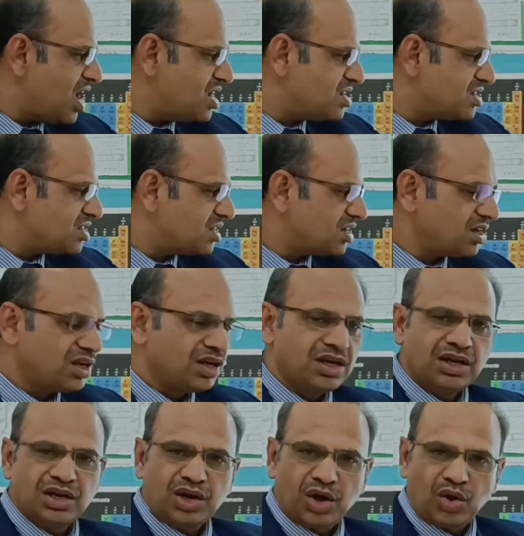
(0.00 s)
and
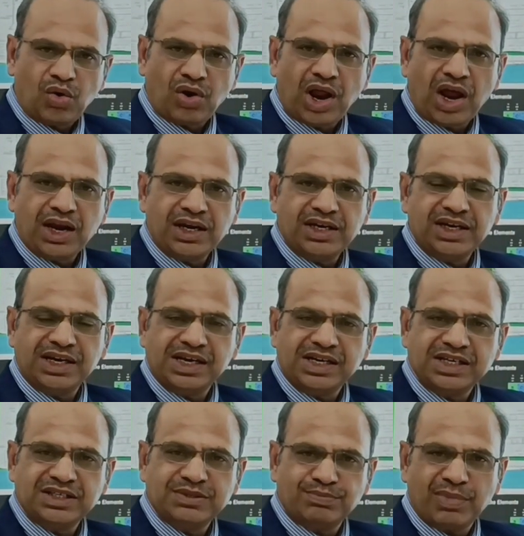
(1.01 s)

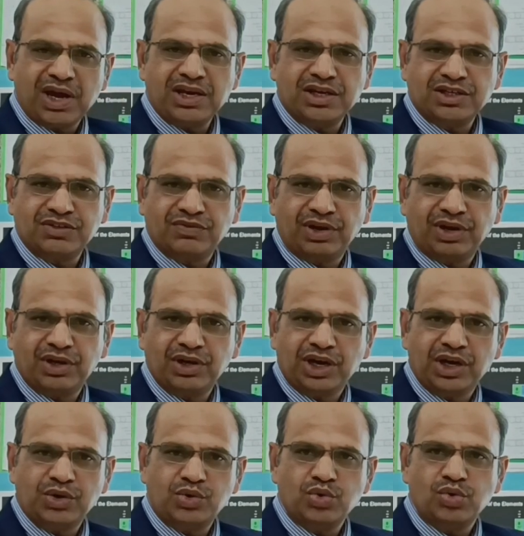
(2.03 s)
chloride it is
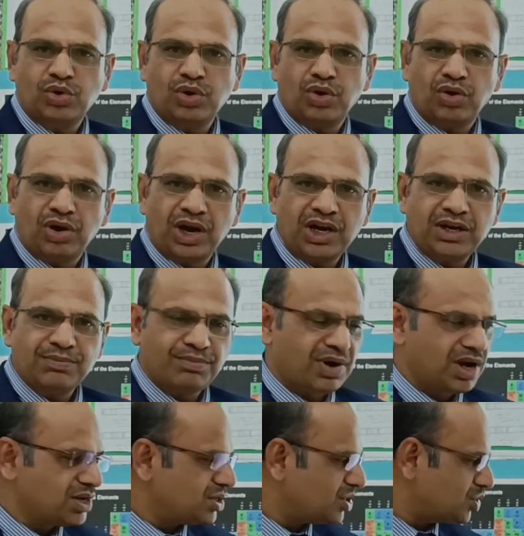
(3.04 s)
-1 and 2
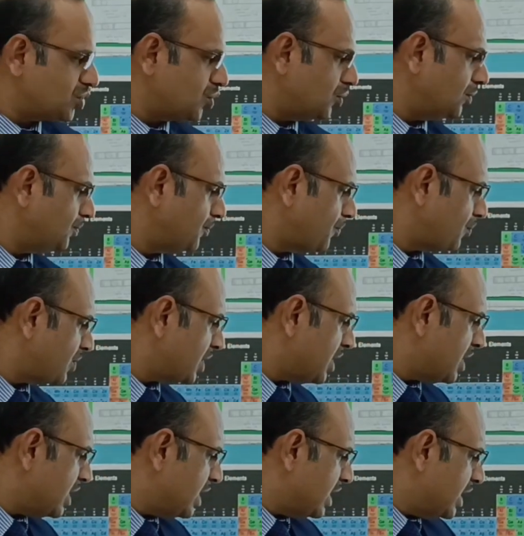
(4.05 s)
chloride -2.
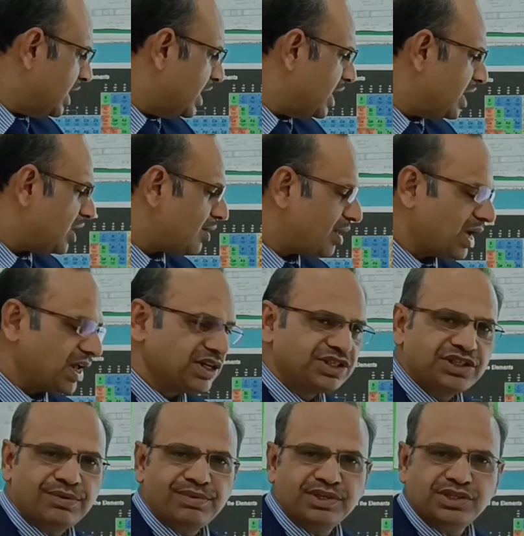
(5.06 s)
Here
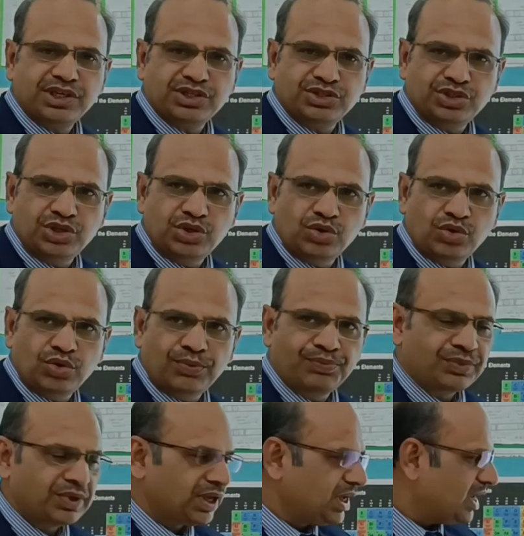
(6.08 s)
calcium is a
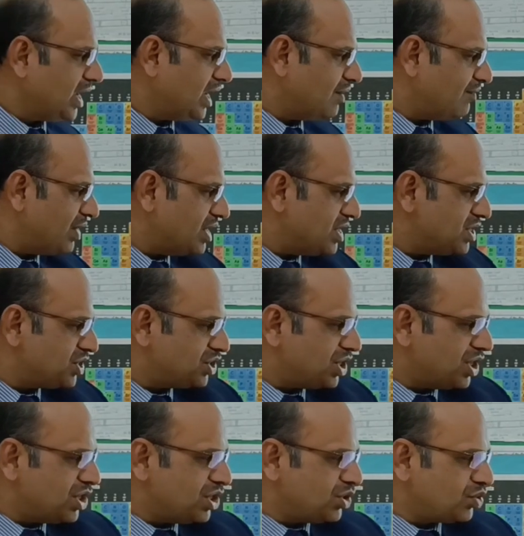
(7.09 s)
0 and when
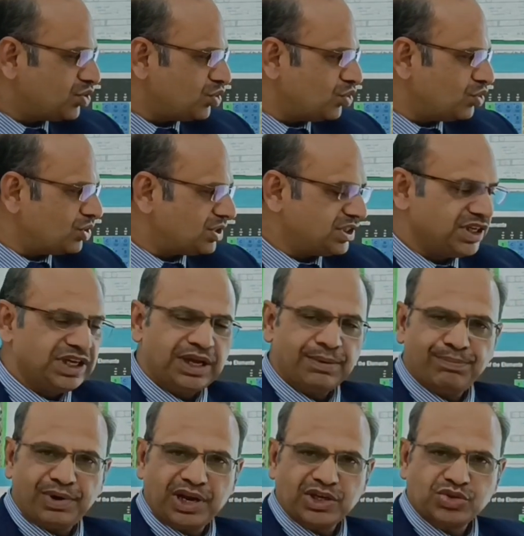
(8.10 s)
it change into
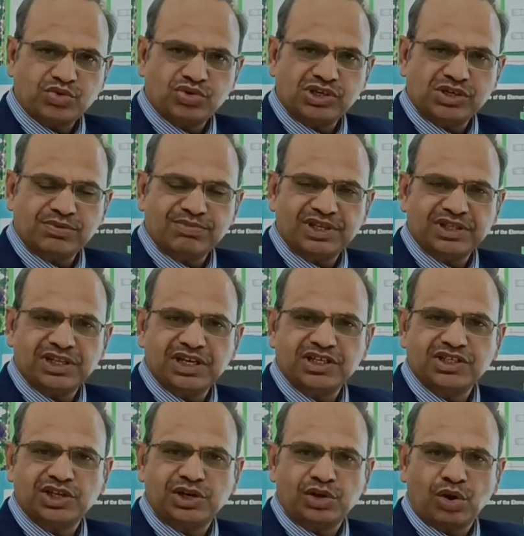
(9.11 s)
Ca+2, it means
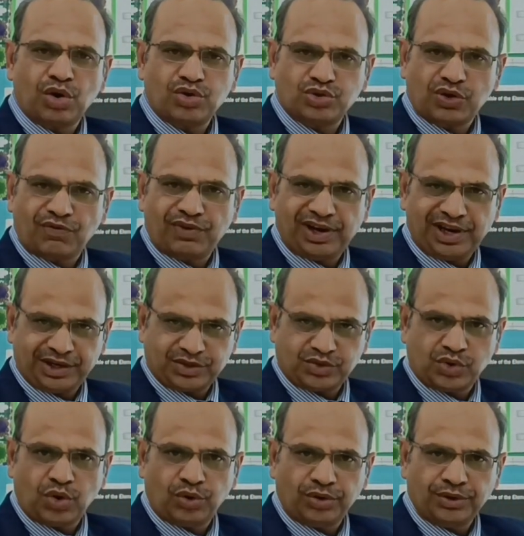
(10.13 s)
there is a loss of
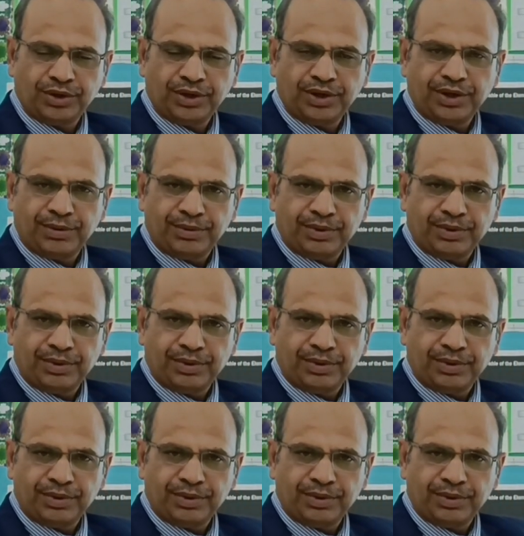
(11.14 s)
electron